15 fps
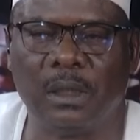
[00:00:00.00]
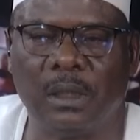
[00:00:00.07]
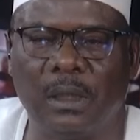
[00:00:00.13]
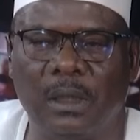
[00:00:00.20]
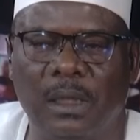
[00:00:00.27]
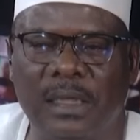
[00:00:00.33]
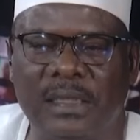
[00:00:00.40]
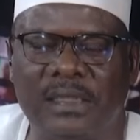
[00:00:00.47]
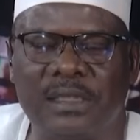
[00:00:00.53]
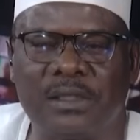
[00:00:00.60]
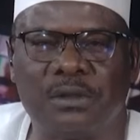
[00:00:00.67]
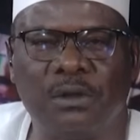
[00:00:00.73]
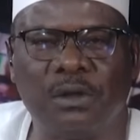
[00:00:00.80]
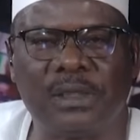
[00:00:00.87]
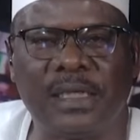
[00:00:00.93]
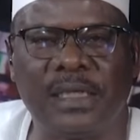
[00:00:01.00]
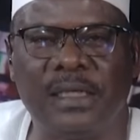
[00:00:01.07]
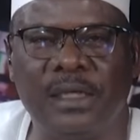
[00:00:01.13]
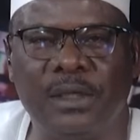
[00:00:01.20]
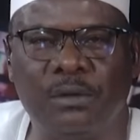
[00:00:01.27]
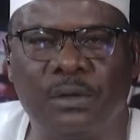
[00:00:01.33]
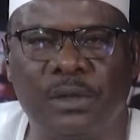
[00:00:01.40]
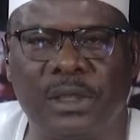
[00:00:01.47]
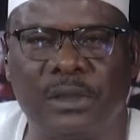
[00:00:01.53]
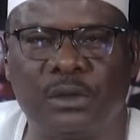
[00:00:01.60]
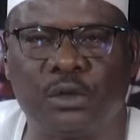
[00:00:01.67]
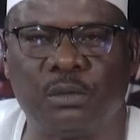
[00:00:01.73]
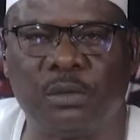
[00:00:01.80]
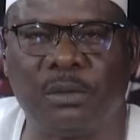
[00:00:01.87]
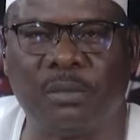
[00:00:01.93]
it is not a new thing
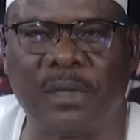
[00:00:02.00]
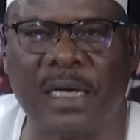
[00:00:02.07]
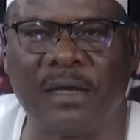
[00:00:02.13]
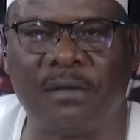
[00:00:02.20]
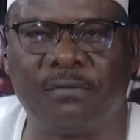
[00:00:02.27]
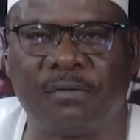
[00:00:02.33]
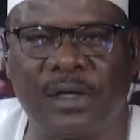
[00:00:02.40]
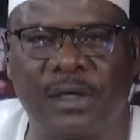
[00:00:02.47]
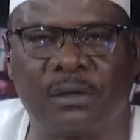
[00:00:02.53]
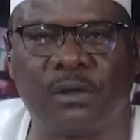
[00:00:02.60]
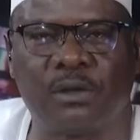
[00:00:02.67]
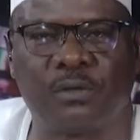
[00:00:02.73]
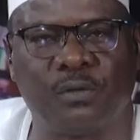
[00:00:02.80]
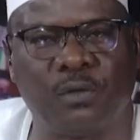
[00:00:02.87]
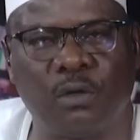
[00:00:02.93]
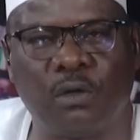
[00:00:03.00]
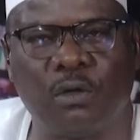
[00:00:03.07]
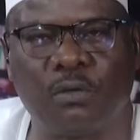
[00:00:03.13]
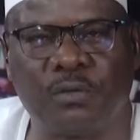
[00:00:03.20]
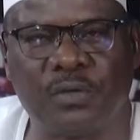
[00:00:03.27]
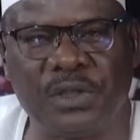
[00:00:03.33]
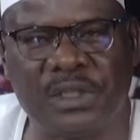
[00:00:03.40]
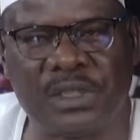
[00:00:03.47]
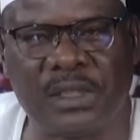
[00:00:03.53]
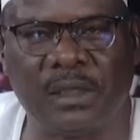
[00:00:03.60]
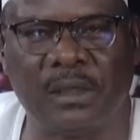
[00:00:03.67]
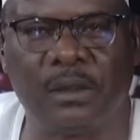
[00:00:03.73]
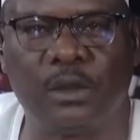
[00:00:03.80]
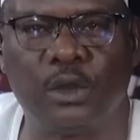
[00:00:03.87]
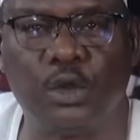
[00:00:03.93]
to be buying vehicles for
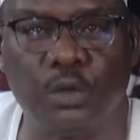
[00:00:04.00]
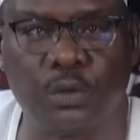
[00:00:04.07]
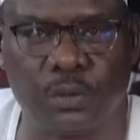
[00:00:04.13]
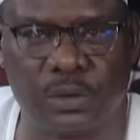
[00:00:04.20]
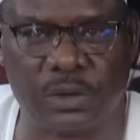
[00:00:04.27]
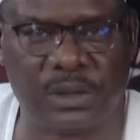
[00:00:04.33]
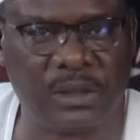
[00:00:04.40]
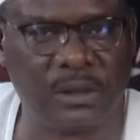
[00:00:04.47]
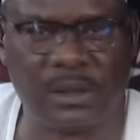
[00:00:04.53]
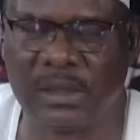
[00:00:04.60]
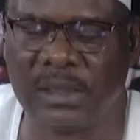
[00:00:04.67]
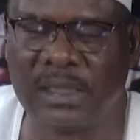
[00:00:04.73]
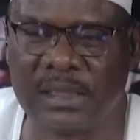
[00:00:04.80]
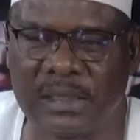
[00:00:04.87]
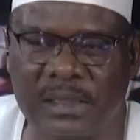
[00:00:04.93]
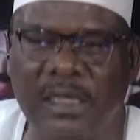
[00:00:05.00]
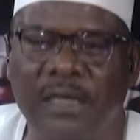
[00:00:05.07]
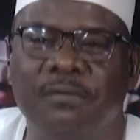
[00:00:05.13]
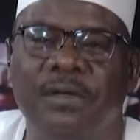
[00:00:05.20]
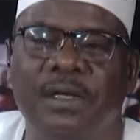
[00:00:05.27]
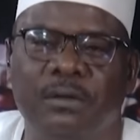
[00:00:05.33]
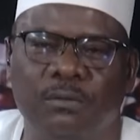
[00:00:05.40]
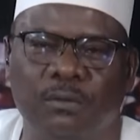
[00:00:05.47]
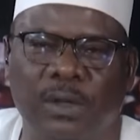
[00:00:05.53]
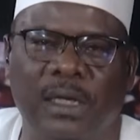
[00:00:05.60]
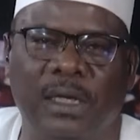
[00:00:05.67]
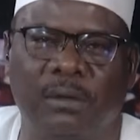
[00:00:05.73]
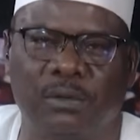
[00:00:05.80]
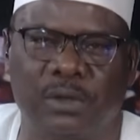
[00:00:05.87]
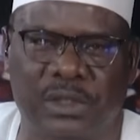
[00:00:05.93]
official use. This, even when
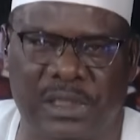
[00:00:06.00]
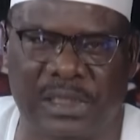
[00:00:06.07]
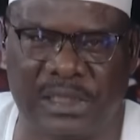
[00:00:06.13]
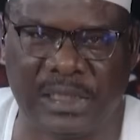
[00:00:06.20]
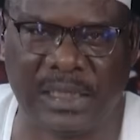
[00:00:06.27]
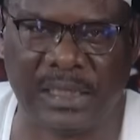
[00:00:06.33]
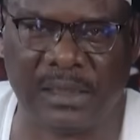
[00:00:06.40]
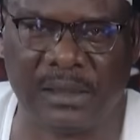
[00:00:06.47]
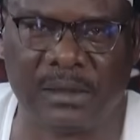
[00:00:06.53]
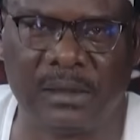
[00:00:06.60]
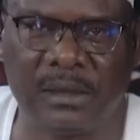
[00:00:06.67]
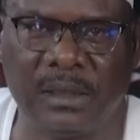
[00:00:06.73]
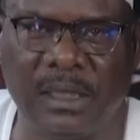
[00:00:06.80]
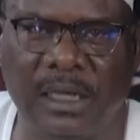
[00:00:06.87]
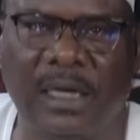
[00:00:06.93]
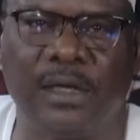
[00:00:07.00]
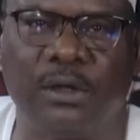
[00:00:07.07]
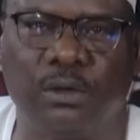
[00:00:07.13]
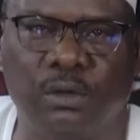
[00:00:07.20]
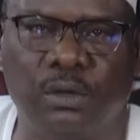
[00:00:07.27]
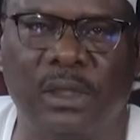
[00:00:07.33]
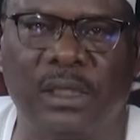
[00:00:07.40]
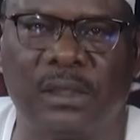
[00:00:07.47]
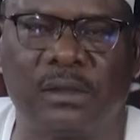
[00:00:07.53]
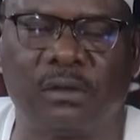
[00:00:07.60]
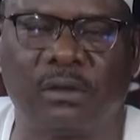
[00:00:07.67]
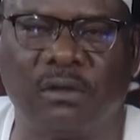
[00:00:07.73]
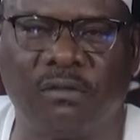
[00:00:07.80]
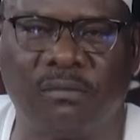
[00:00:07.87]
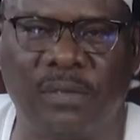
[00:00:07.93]
I was a child, I know that
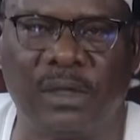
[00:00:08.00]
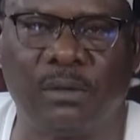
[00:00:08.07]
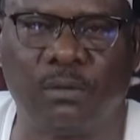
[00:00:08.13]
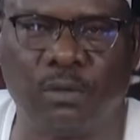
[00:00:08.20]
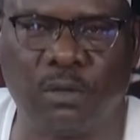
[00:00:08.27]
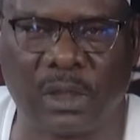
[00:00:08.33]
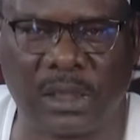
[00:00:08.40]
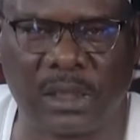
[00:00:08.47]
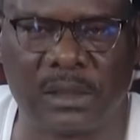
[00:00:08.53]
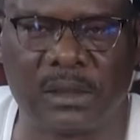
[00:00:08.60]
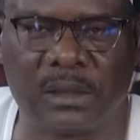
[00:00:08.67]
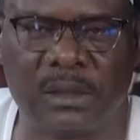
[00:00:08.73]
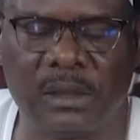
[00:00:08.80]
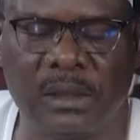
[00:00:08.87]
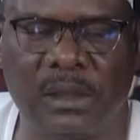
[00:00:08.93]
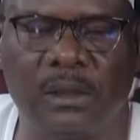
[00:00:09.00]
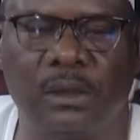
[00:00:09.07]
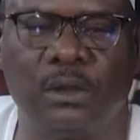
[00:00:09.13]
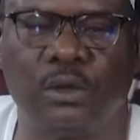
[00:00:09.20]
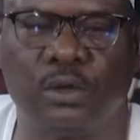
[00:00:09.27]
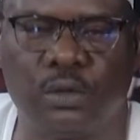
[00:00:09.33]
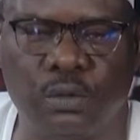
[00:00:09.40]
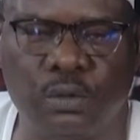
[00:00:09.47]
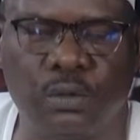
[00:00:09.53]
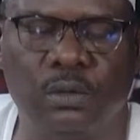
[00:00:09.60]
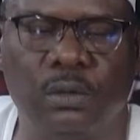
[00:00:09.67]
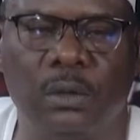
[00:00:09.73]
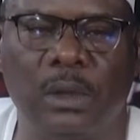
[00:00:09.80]
government workers do